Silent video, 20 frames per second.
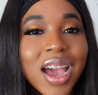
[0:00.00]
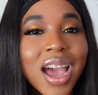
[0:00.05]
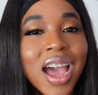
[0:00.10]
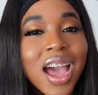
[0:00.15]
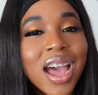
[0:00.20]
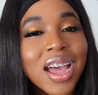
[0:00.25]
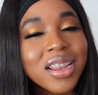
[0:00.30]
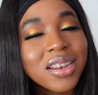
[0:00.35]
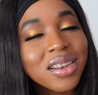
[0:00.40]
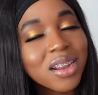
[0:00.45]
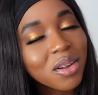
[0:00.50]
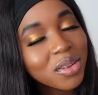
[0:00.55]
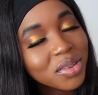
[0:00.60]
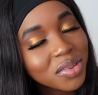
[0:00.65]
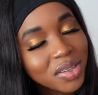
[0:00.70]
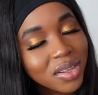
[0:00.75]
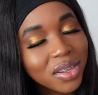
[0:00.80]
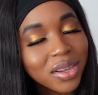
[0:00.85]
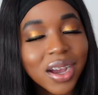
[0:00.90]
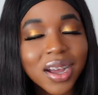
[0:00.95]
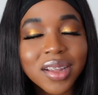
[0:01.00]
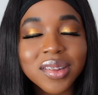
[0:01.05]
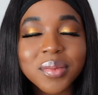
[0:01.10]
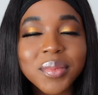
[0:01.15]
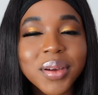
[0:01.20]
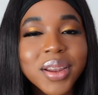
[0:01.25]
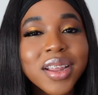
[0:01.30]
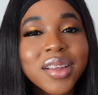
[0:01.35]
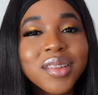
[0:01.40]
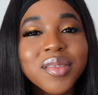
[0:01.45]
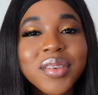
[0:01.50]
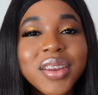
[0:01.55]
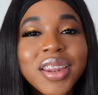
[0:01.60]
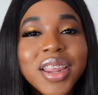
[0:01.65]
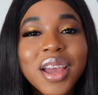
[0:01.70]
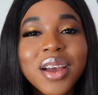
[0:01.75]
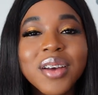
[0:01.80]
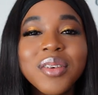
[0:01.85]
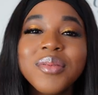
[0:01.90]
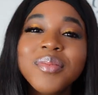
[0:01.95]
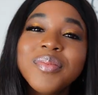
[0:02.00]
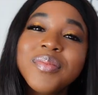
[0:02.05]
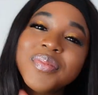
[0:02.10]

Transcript: and I'll see you guys in my next video.